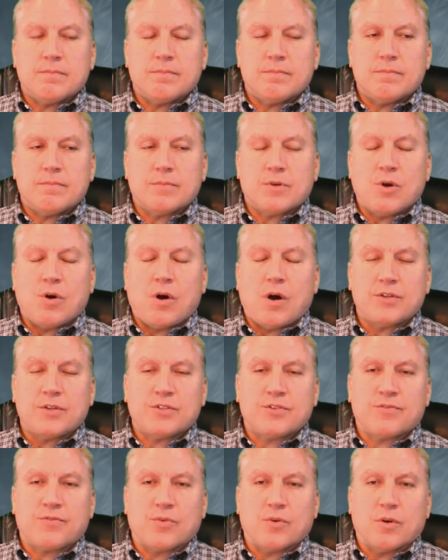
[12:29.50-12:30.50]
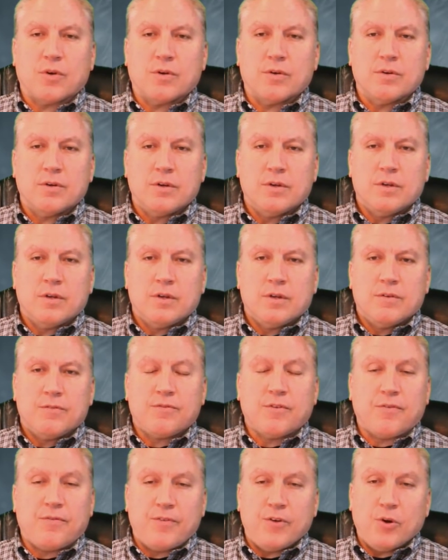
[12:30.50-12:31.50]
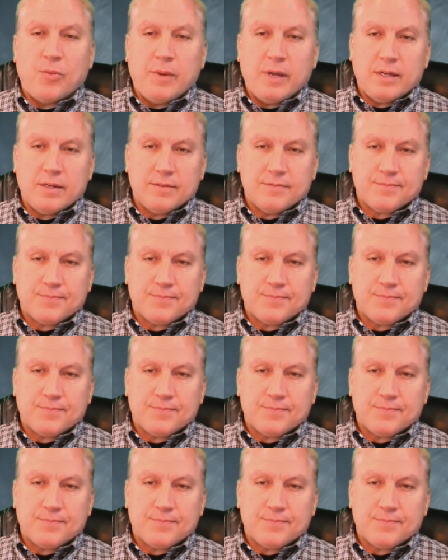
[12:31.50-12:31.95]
cost for fulfillment.